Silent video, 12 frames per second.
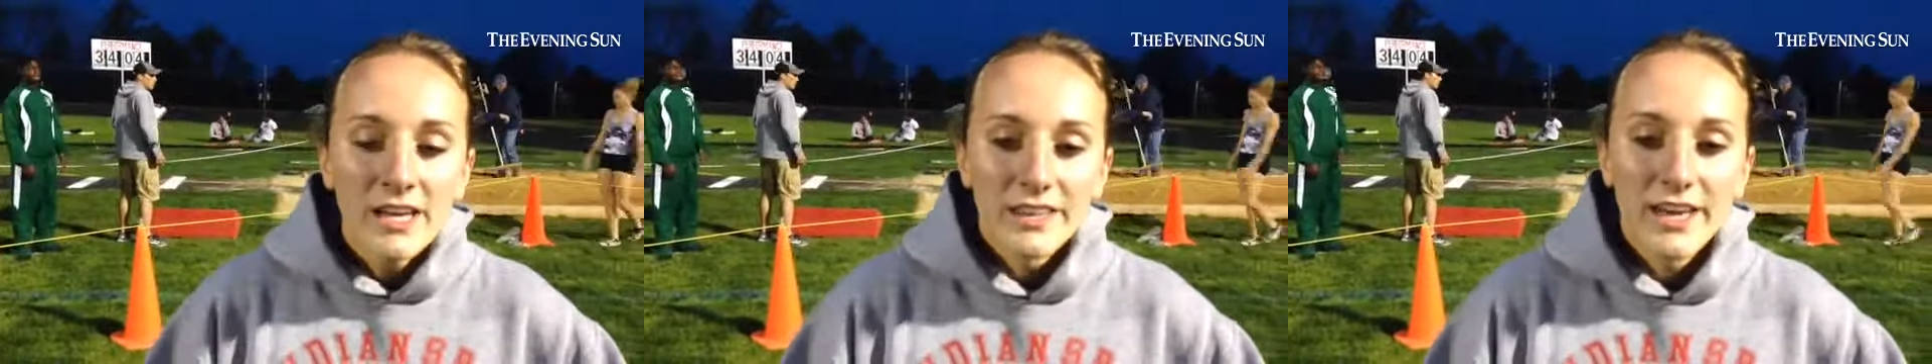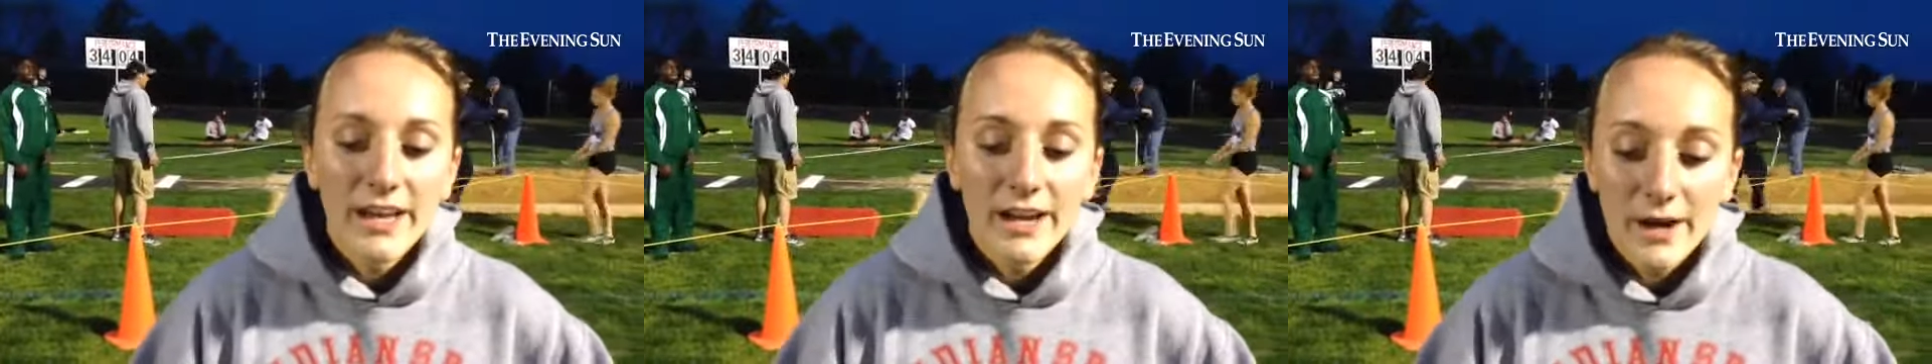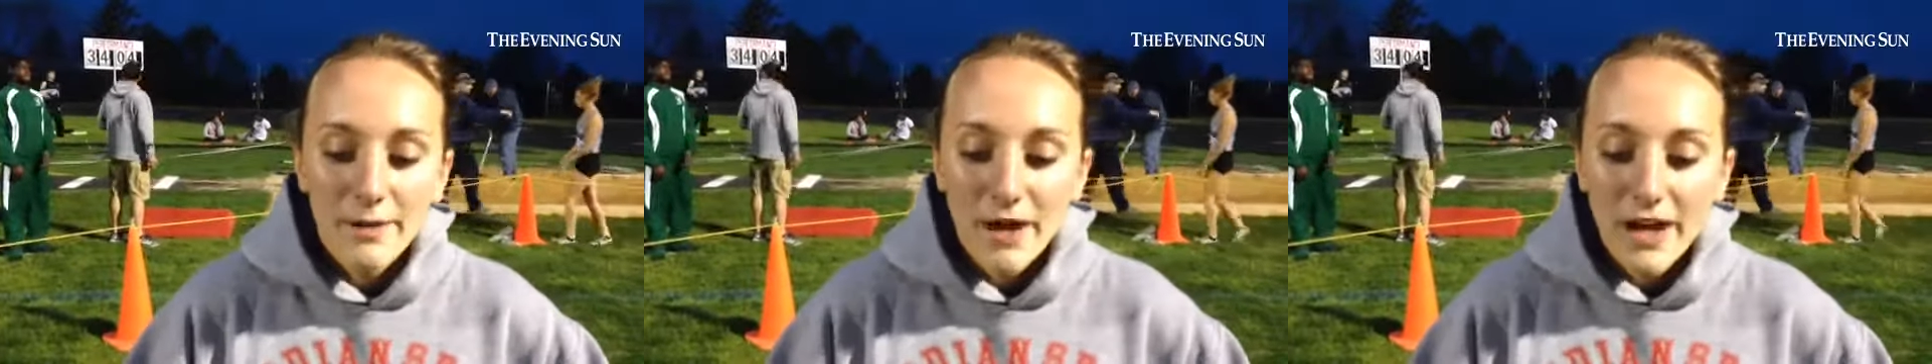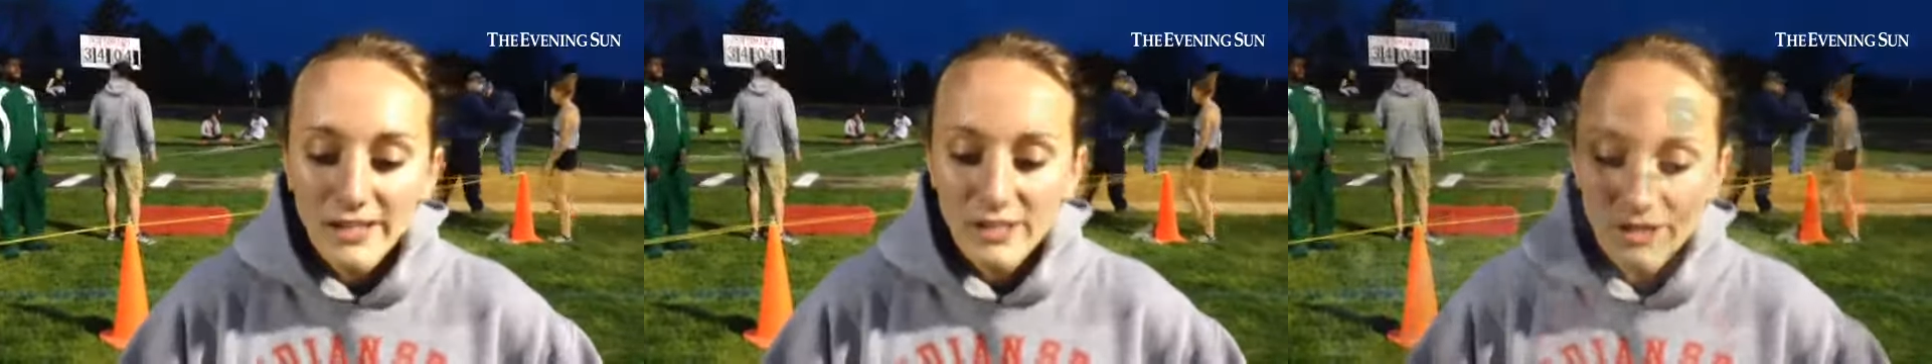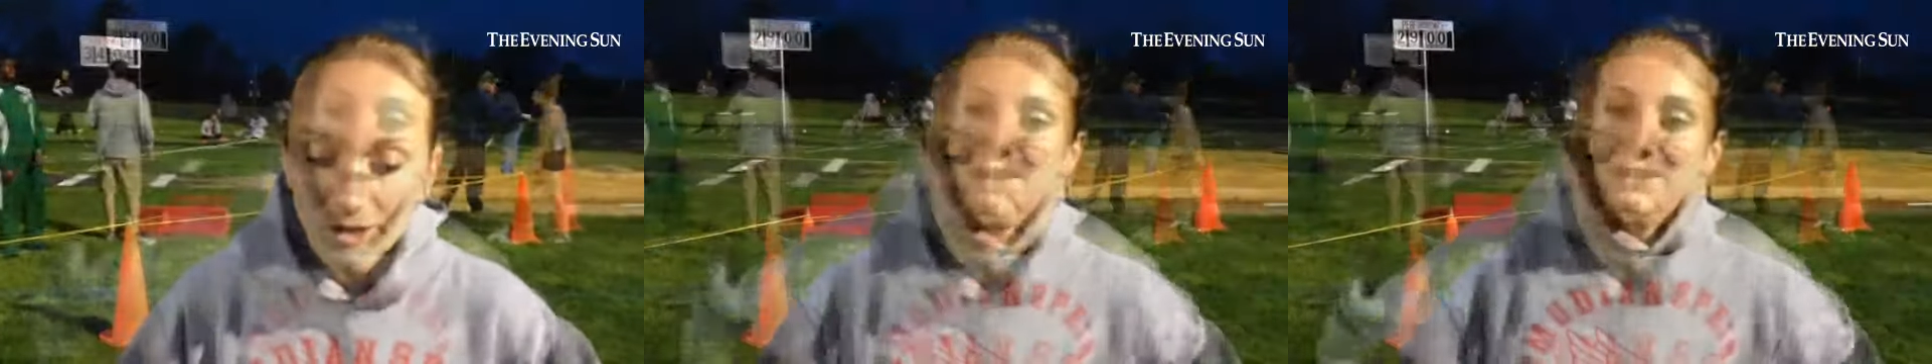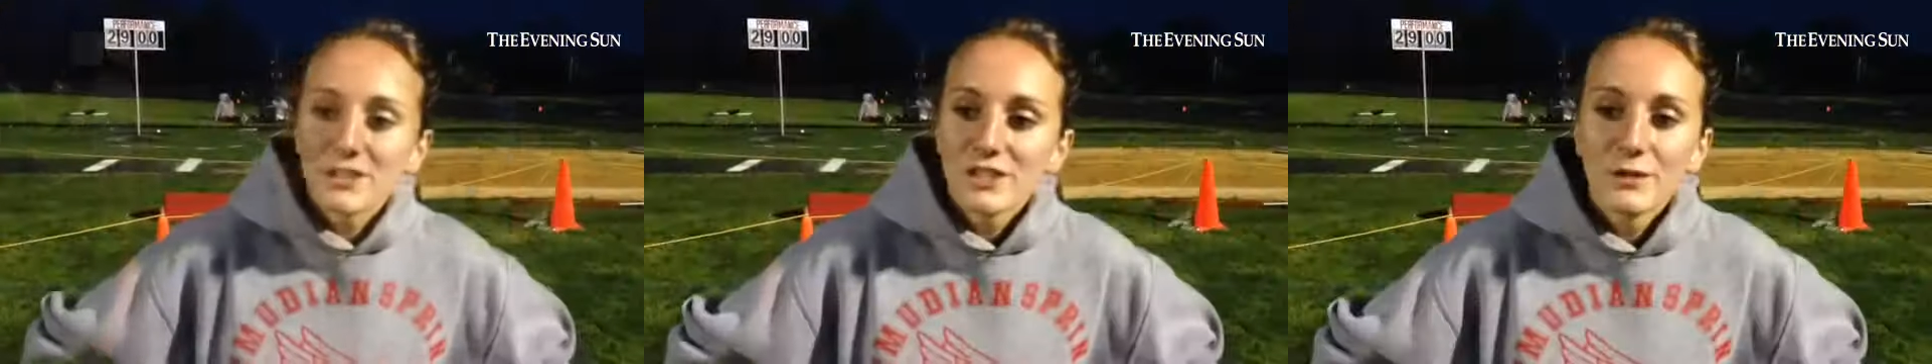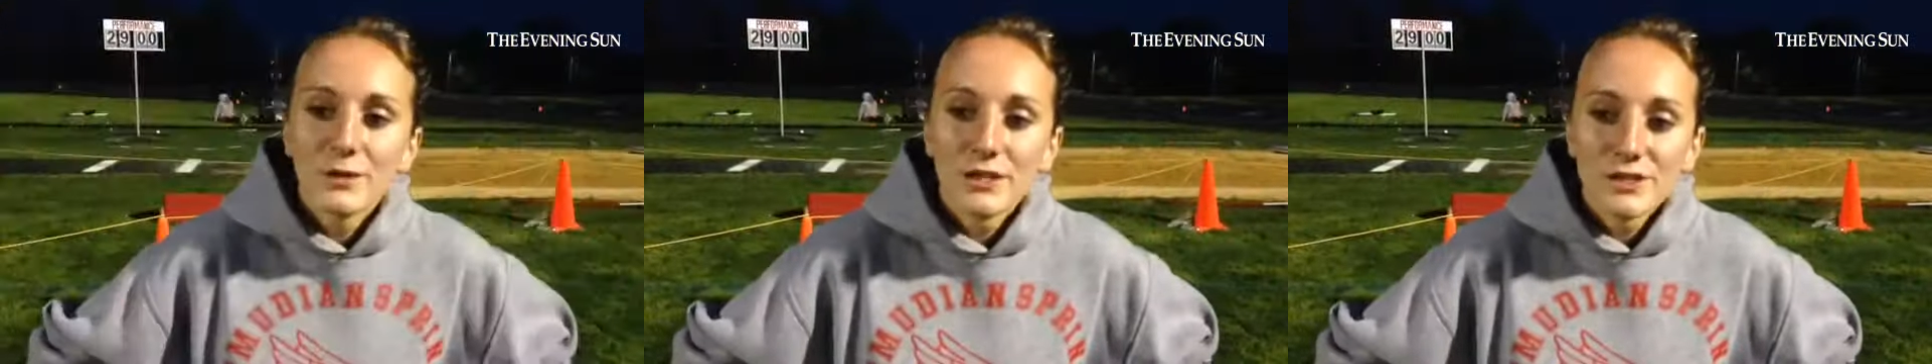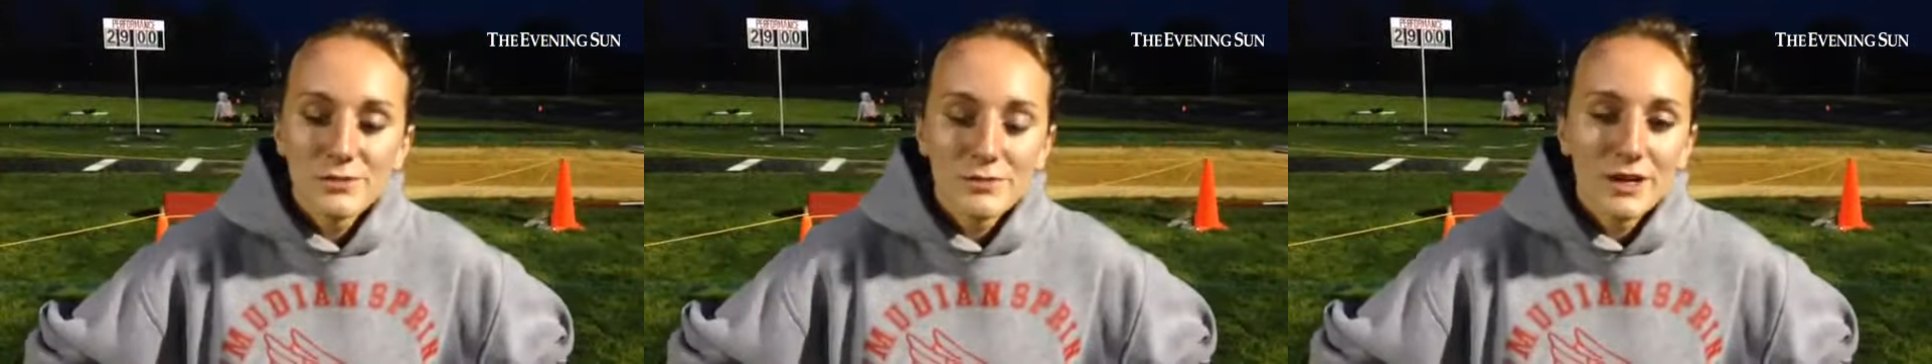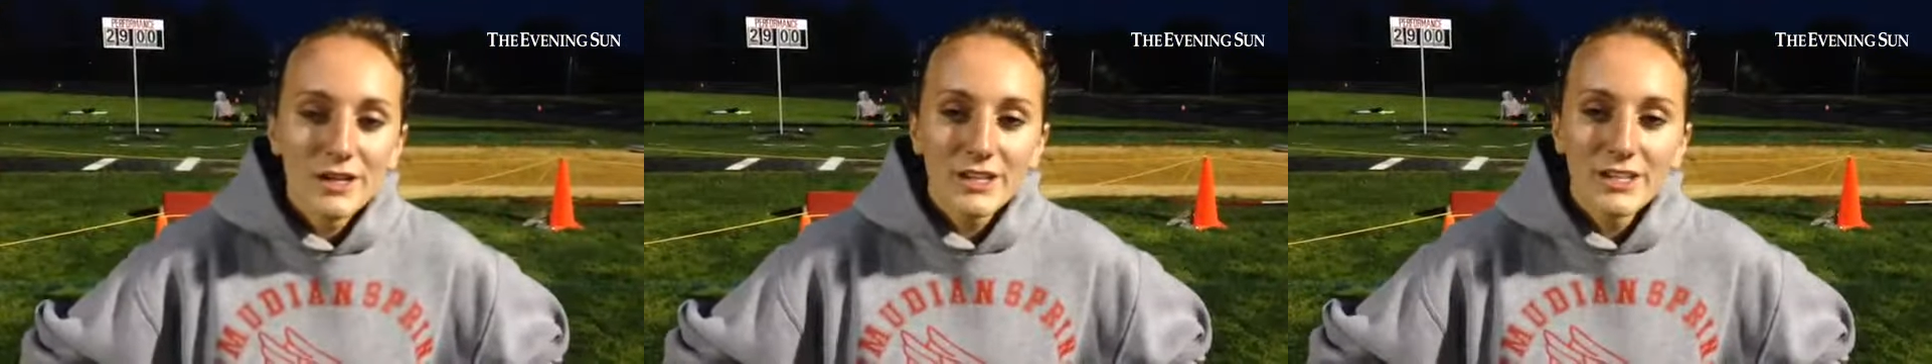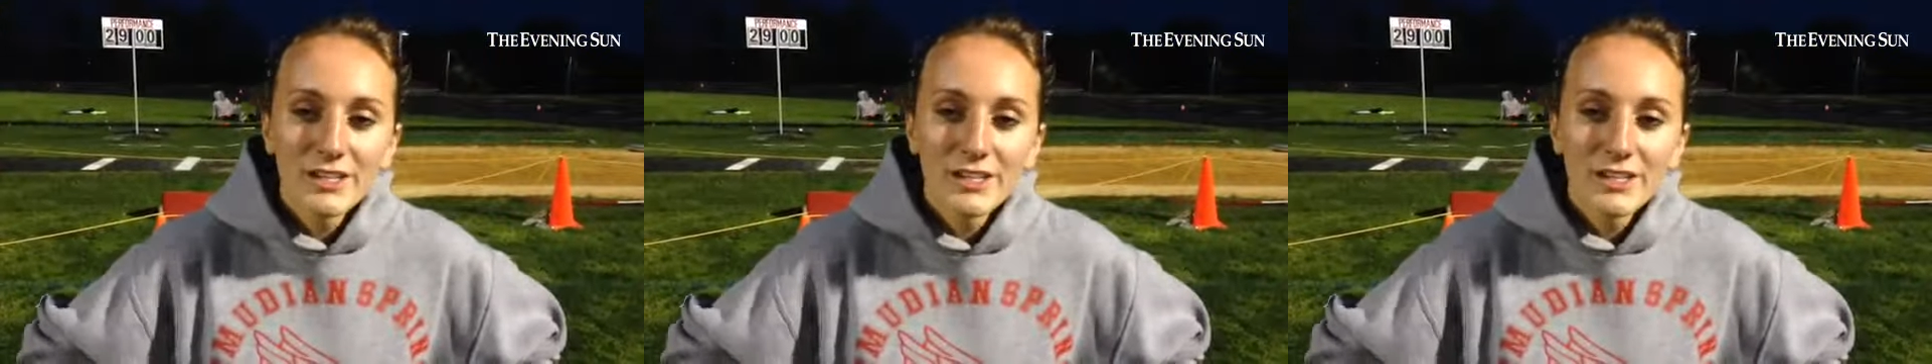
that um, I could do Around it. the 200 mark,